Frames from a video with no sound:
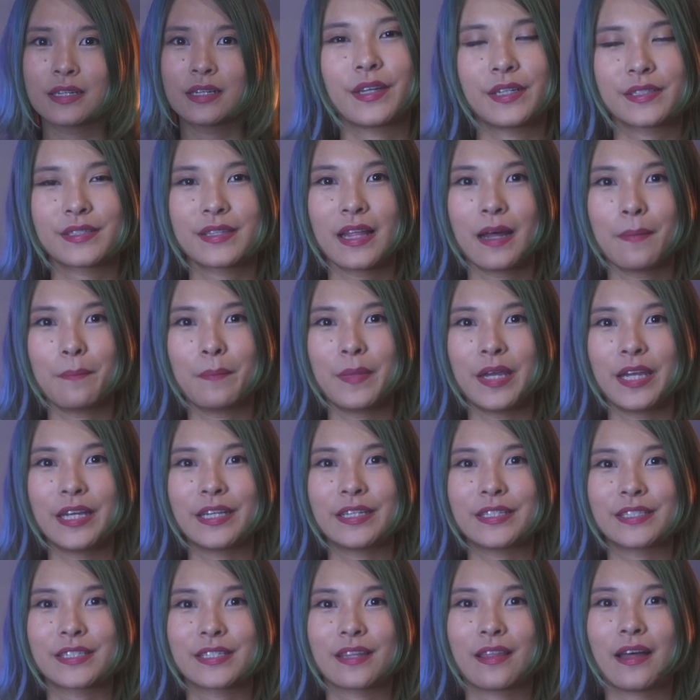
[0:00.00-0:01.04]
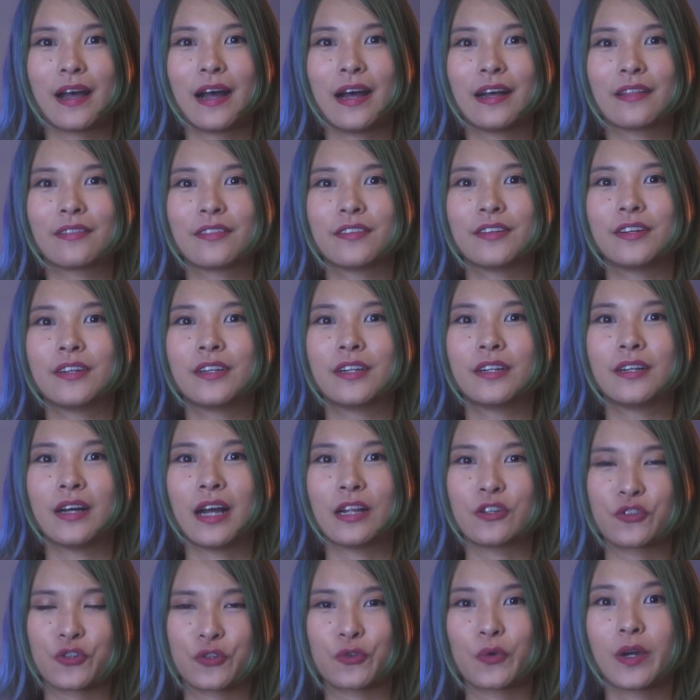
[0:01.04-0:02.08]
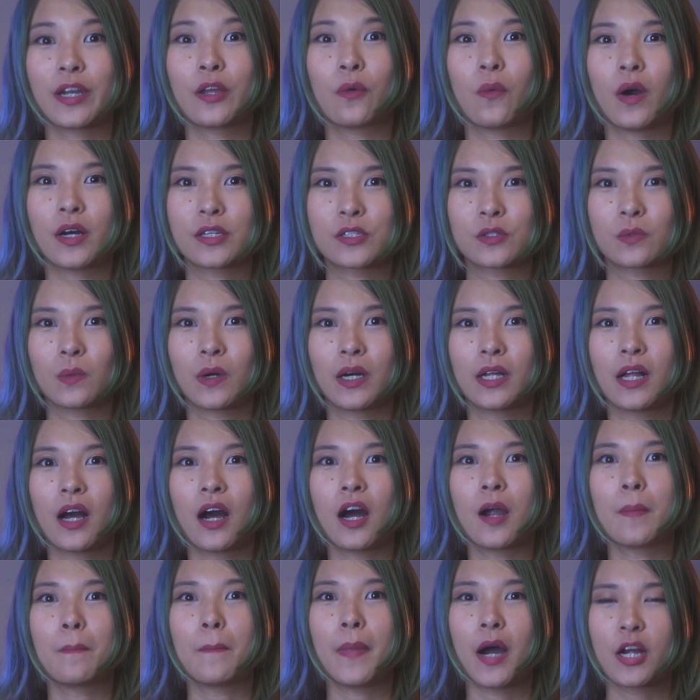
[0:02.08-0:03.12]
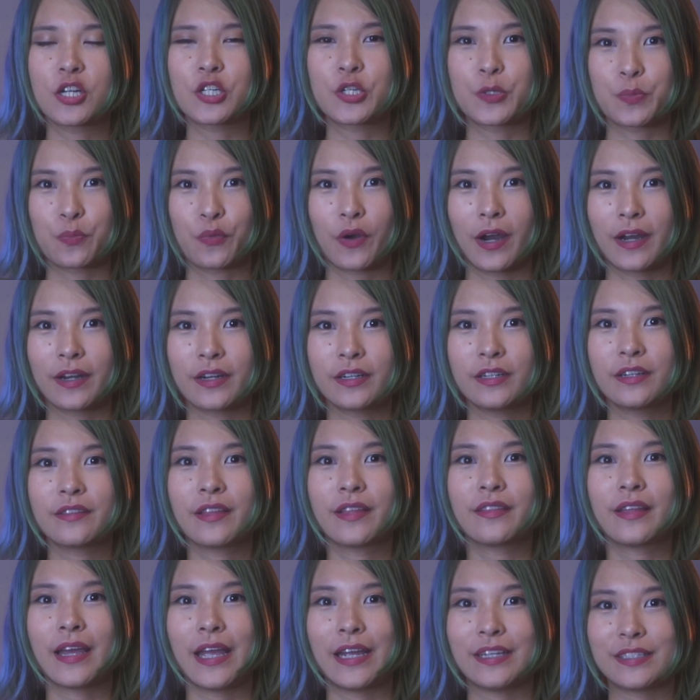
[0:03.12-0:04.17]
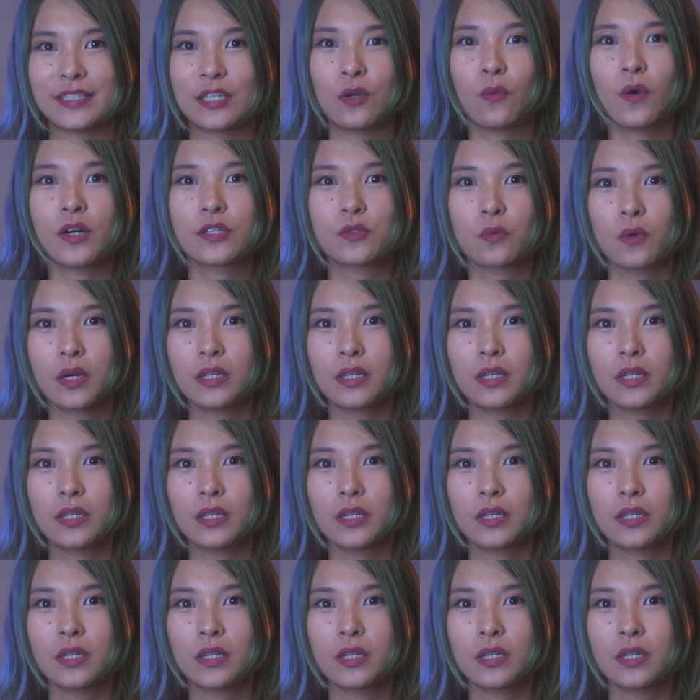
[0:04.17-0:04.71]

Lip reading: Does that mean that the 120 watts one are much brighter than the 18 watts